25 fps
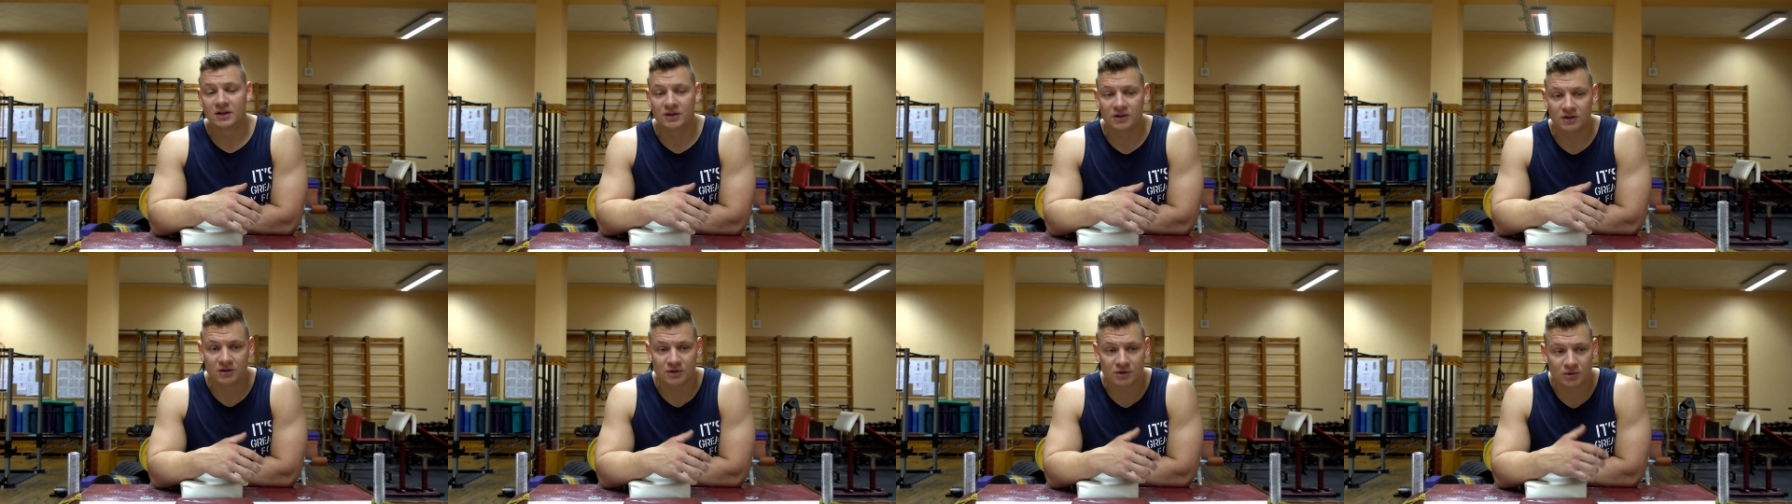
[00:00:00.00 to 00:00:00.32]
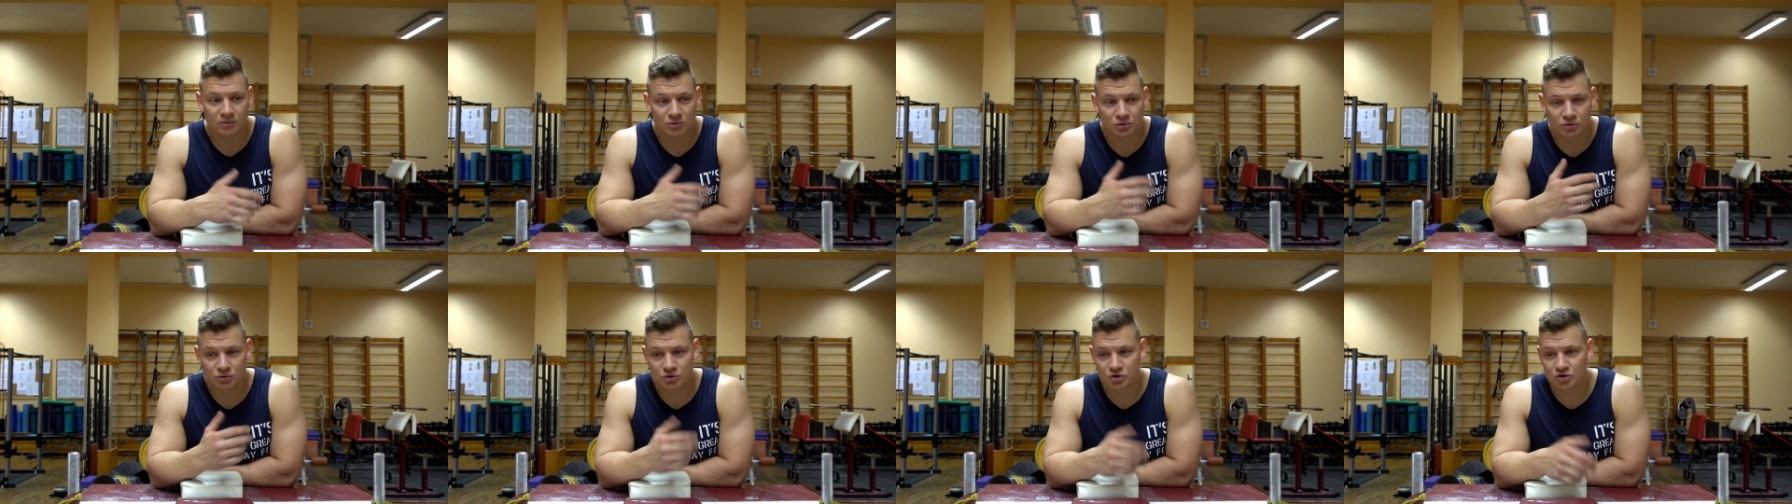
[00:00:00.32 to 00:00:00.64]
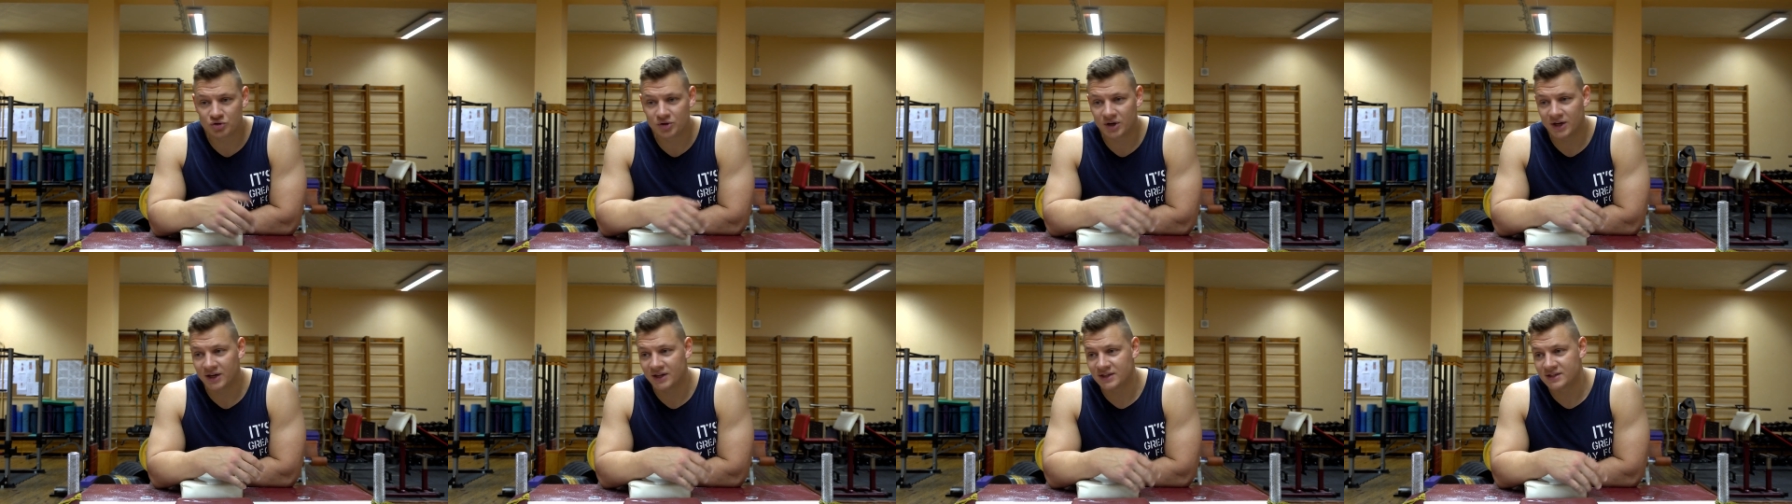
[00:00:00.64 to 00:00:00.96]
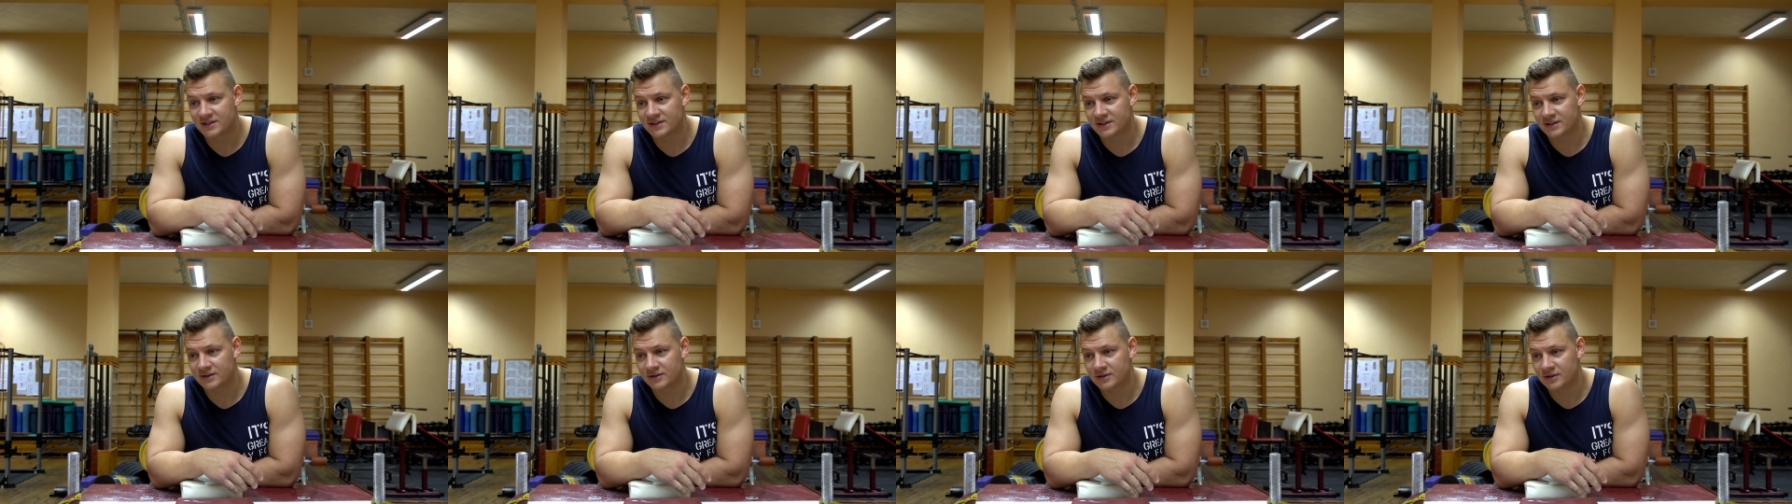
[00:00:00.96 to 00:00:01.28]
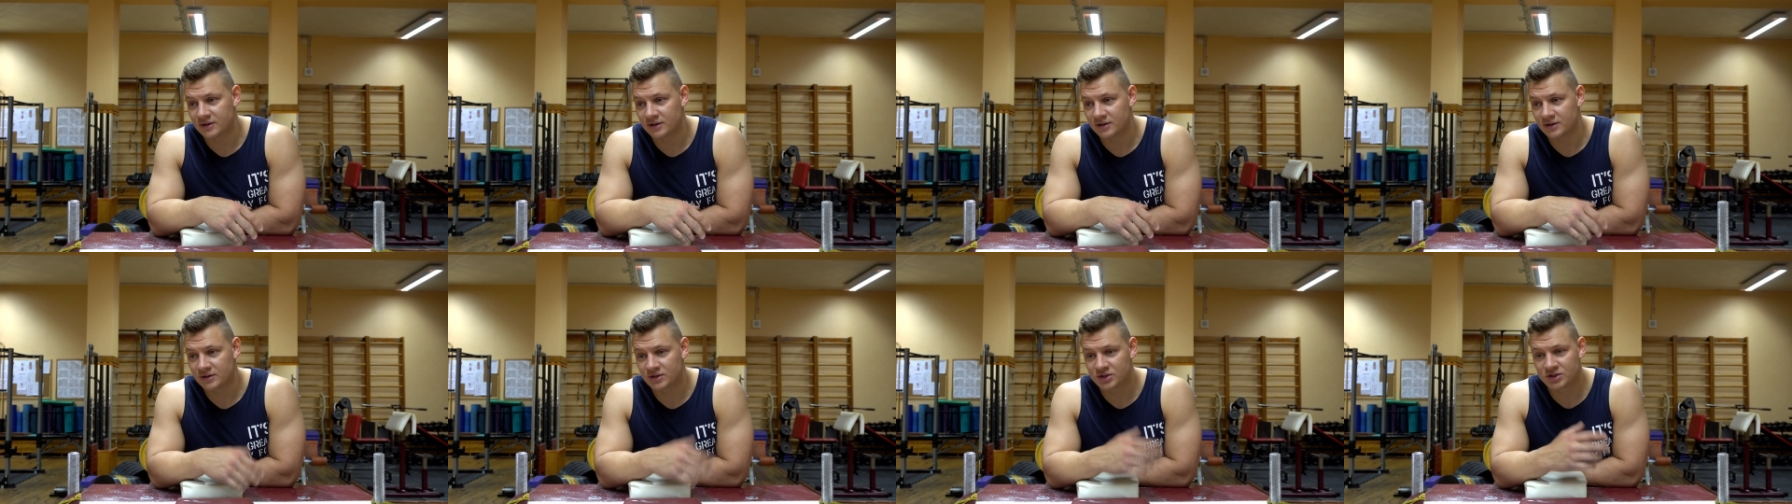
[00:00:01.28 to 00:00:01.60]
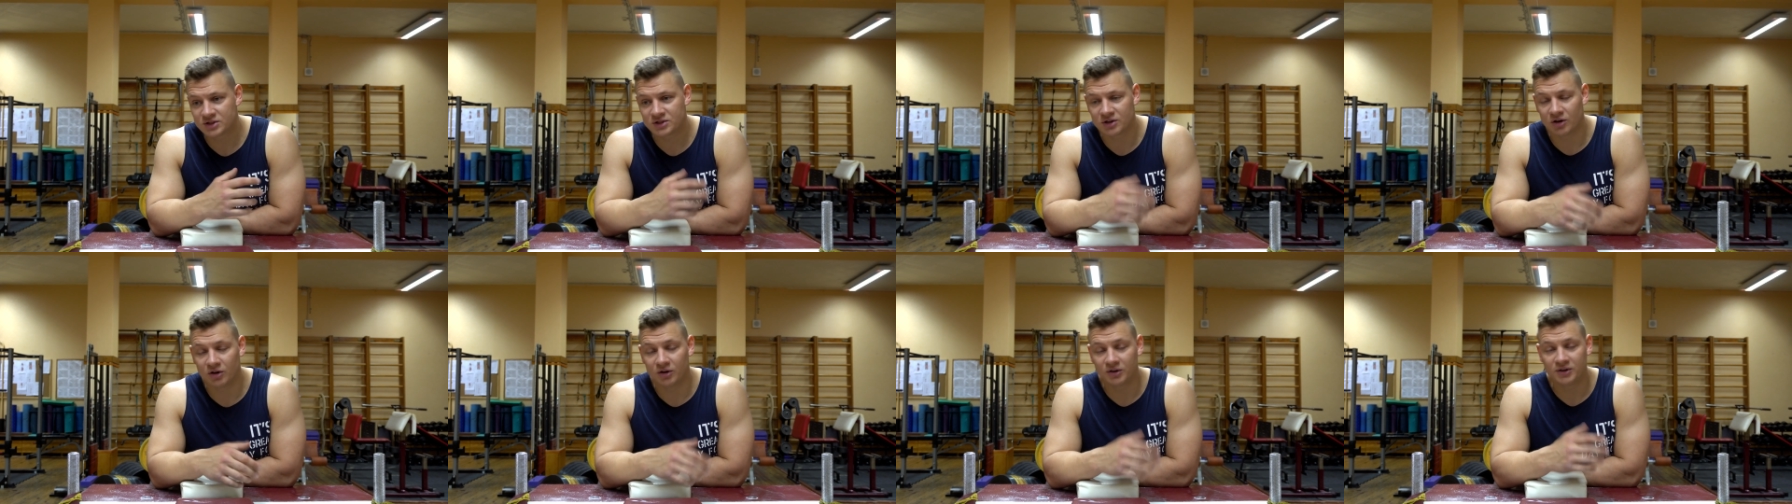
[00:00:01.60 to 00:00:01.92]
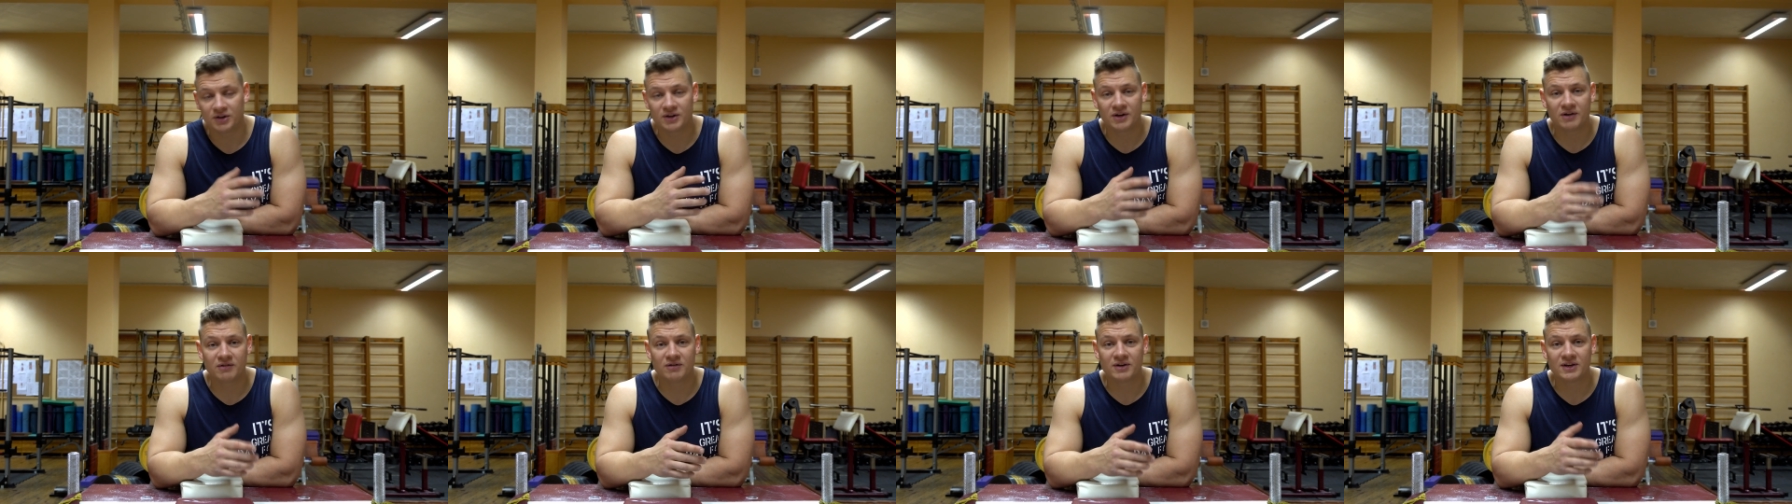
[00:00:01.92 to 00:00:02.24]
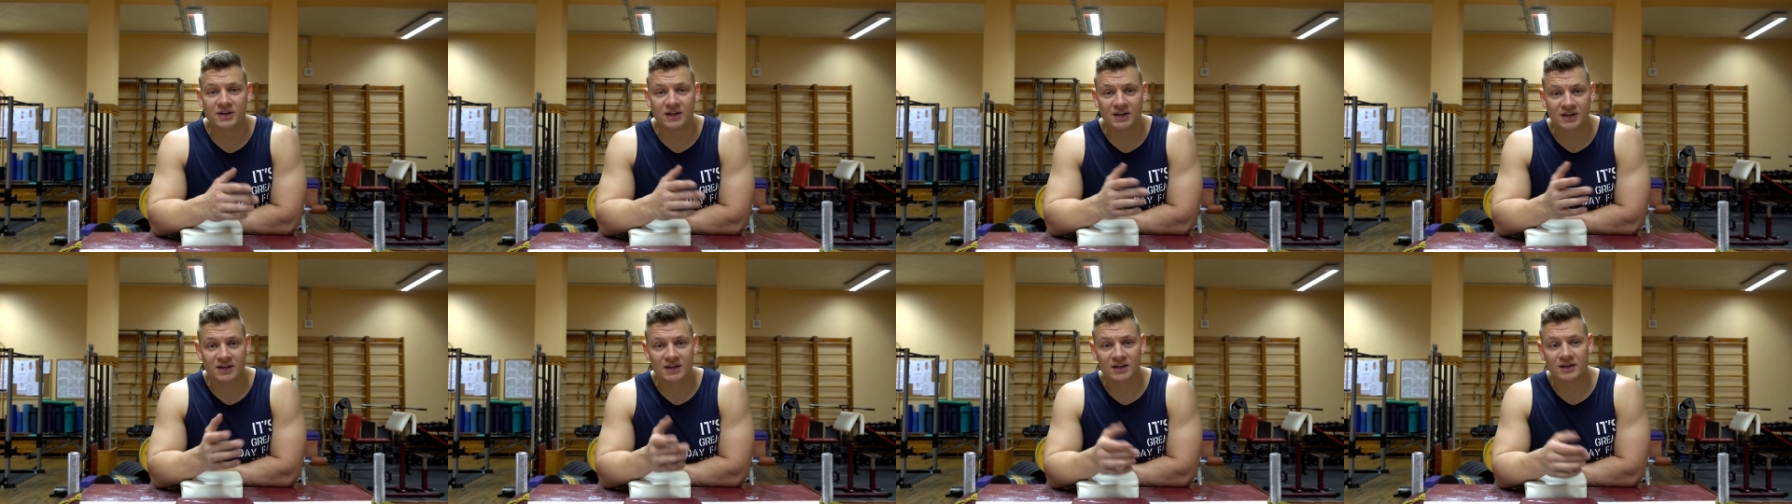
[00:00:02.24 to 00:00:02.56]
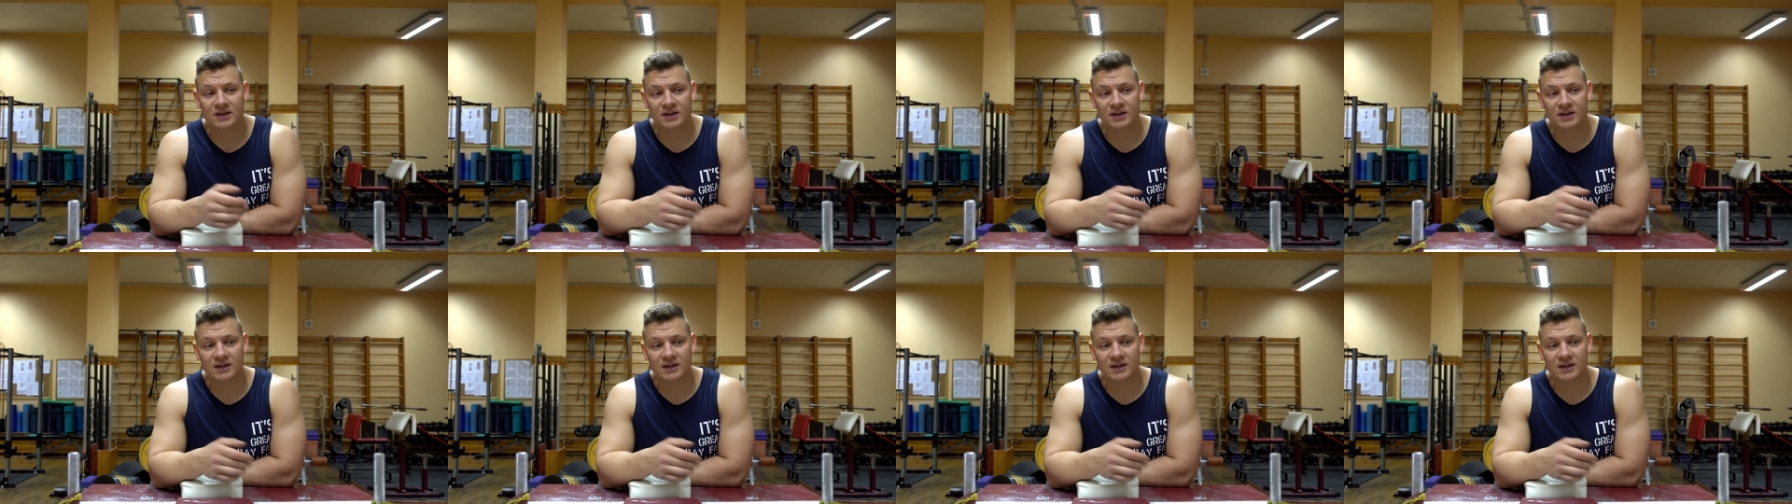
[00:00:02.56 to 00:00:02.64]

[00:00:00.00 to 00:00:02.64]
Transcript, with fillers: you know, nutrients and uh, salt and everything he